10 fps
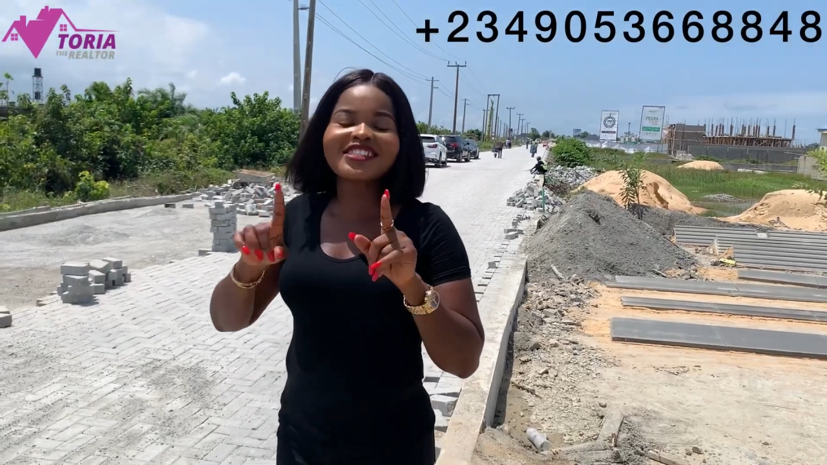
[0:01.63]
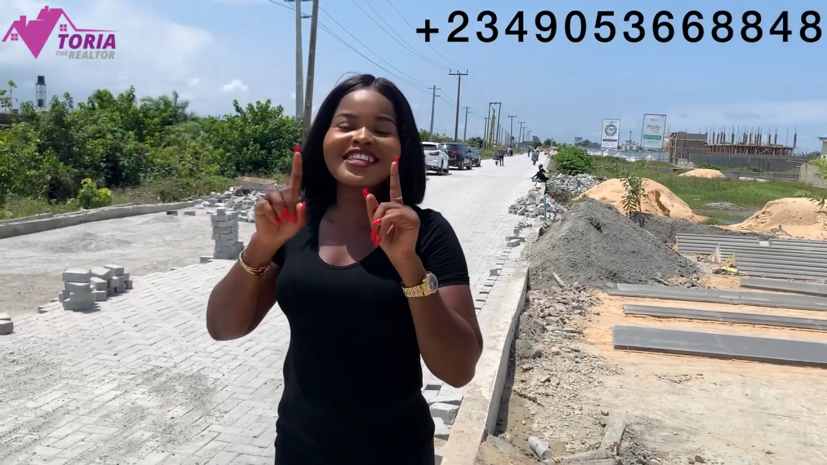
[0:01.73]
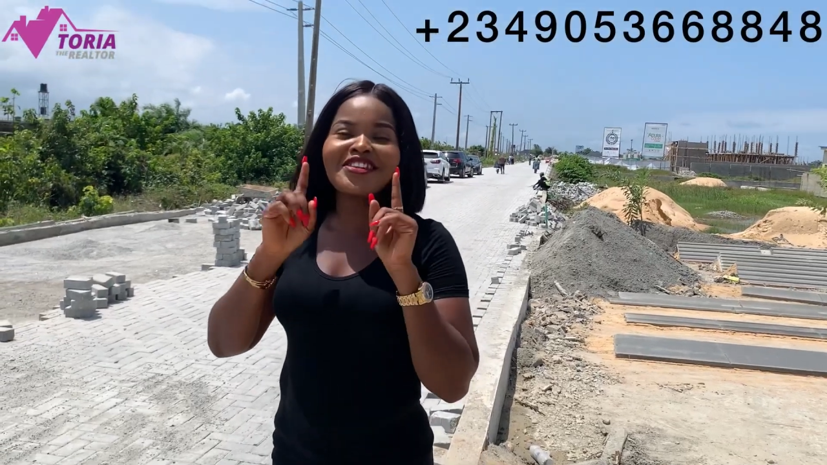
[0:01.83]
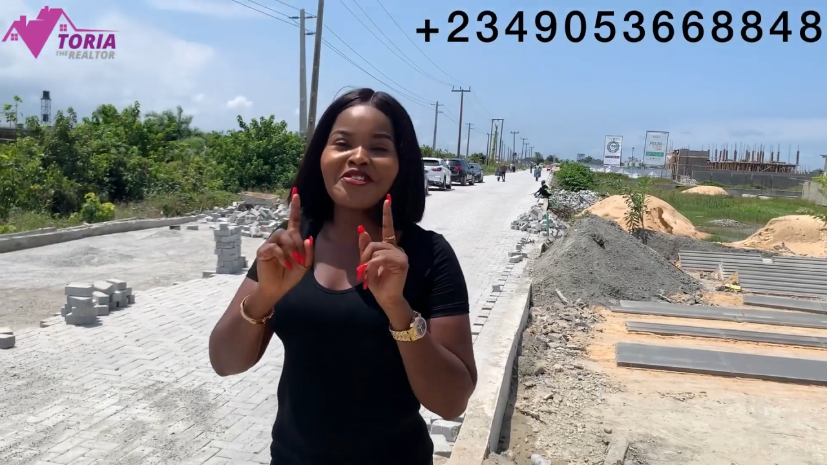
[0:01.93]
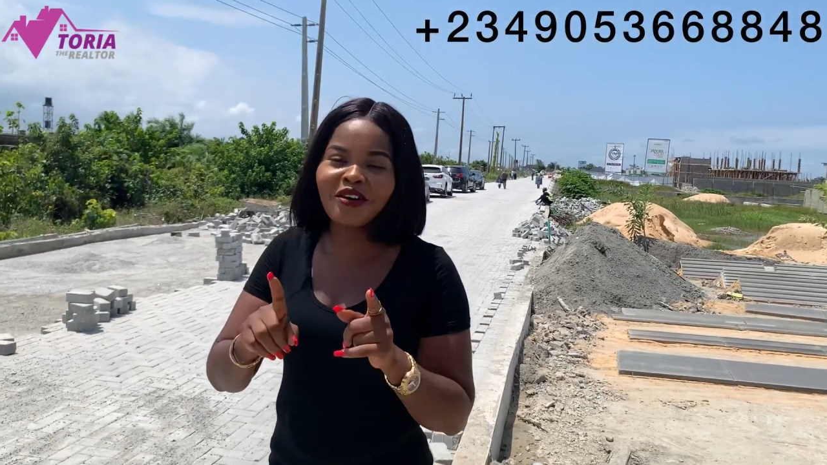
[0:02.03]

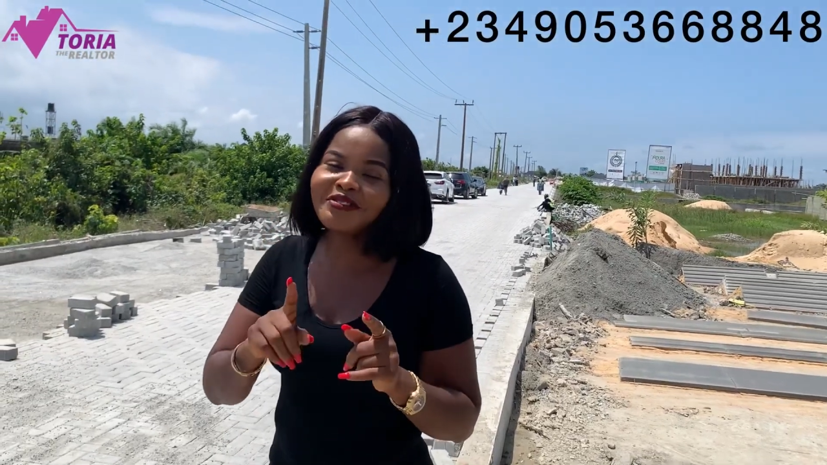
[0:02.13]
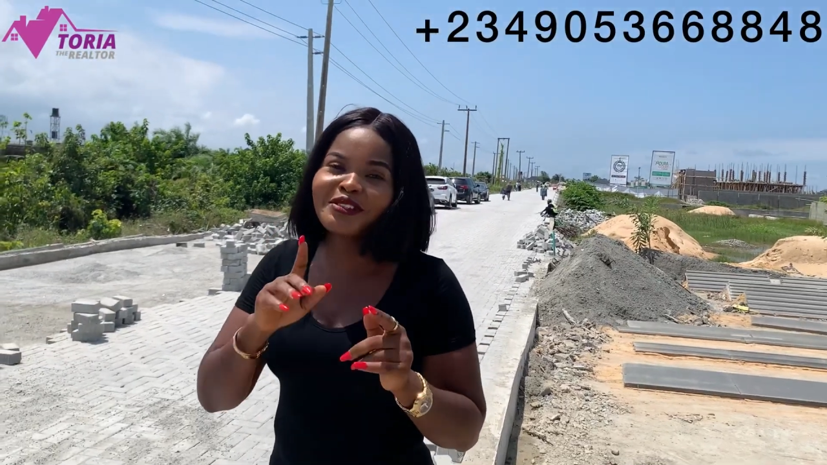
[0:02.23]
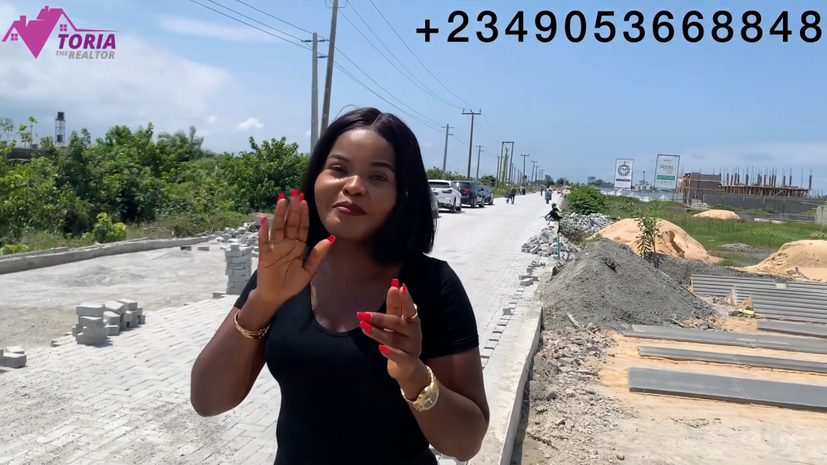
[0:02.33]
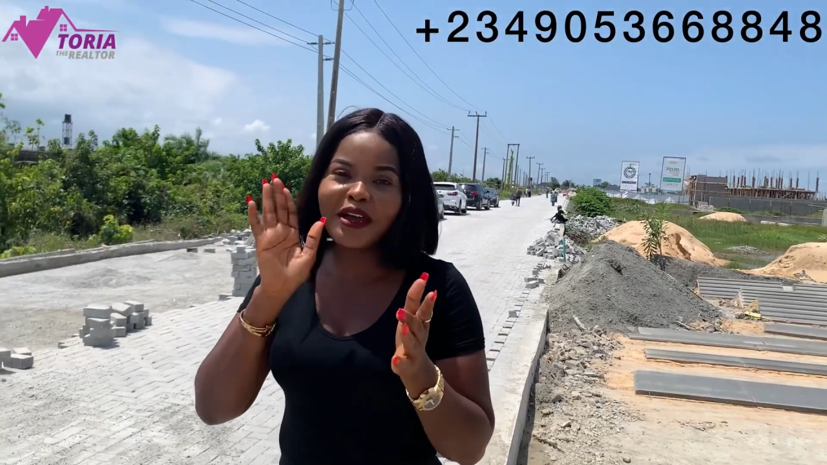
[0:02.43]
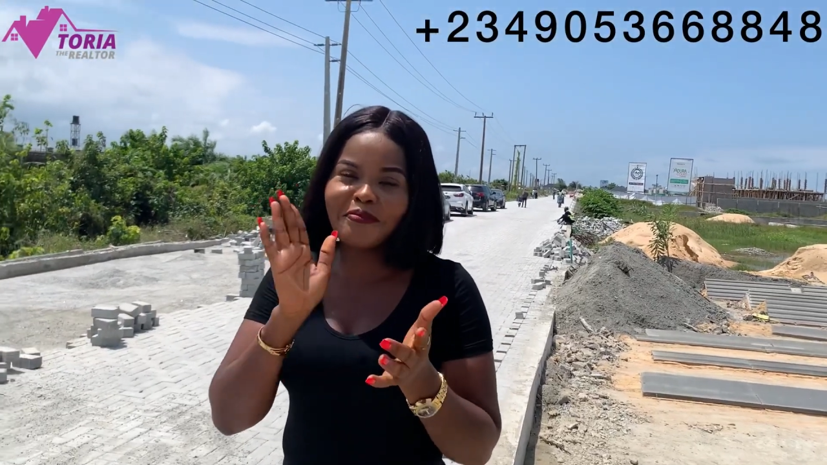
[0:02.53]
enough to
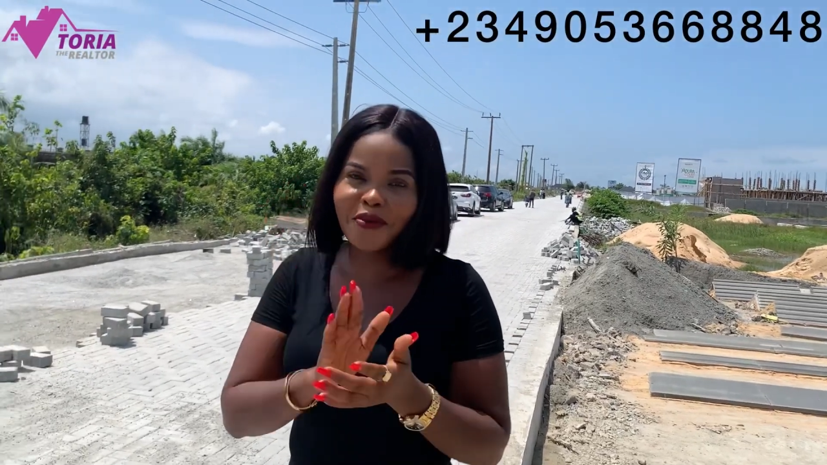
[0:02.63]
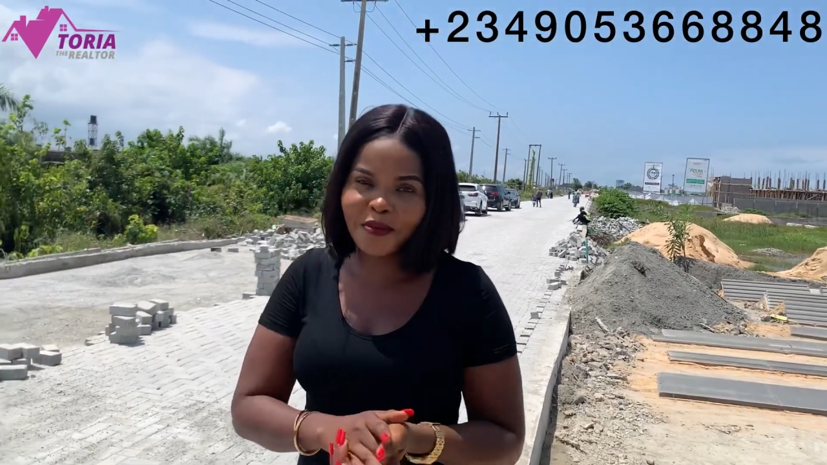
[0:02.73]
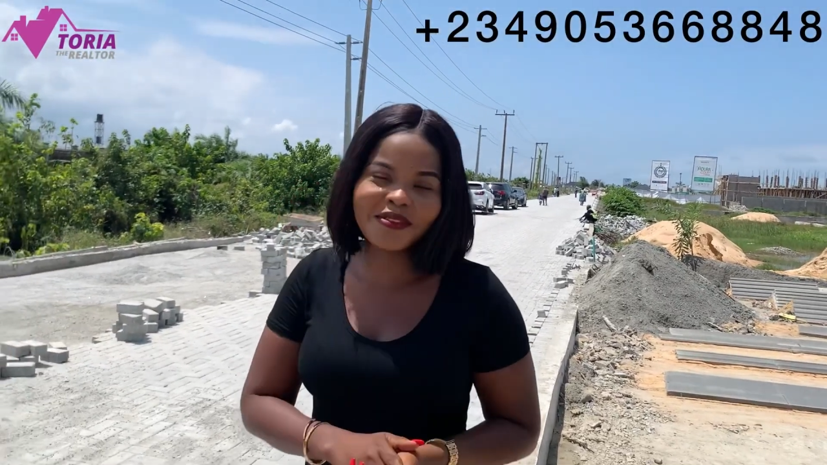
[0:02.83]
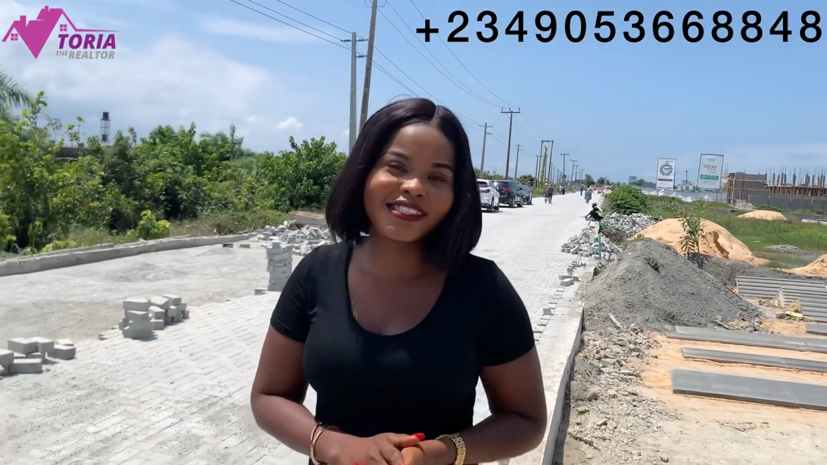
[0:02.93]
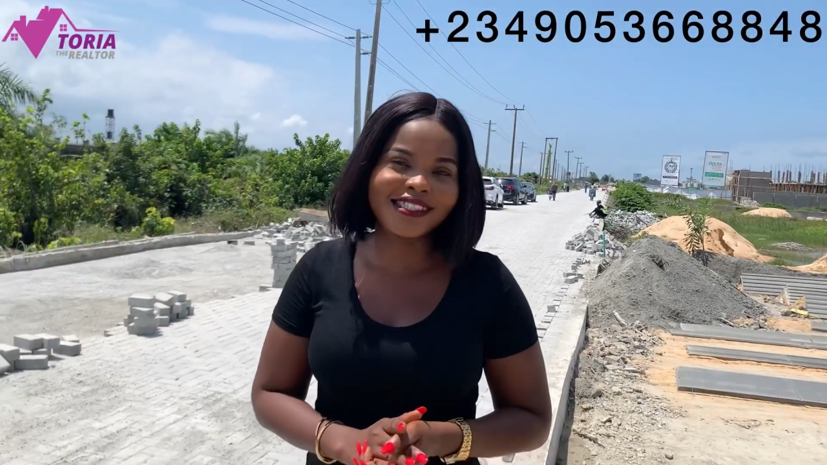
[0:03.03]
buy
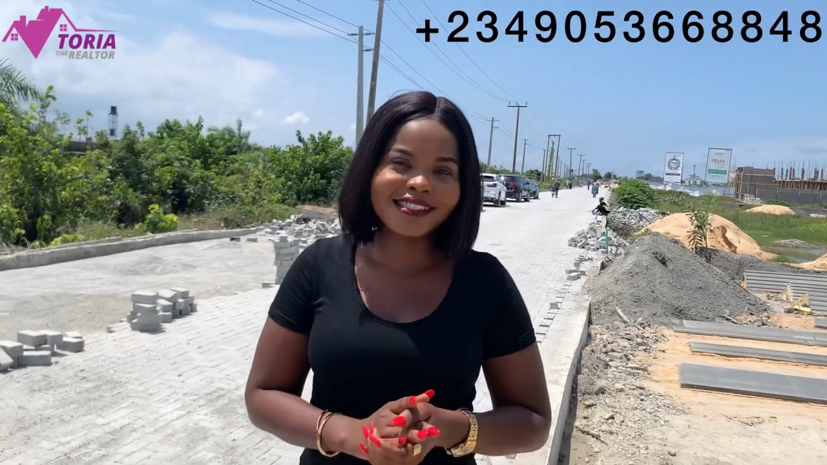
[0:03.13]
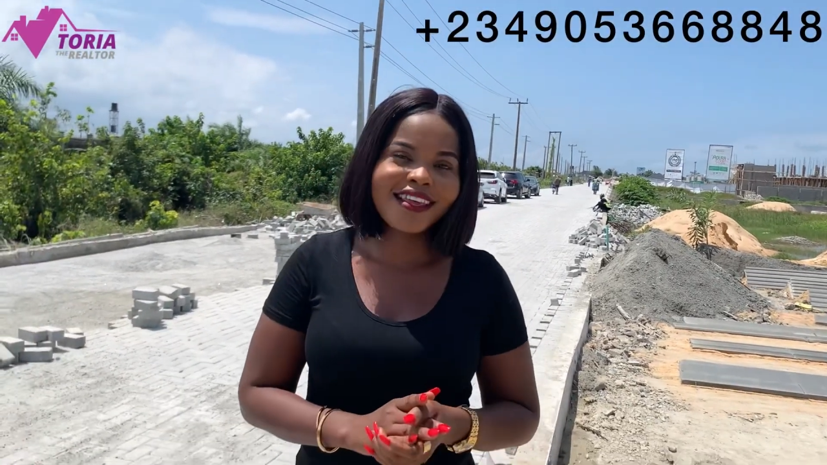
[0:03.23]
properties.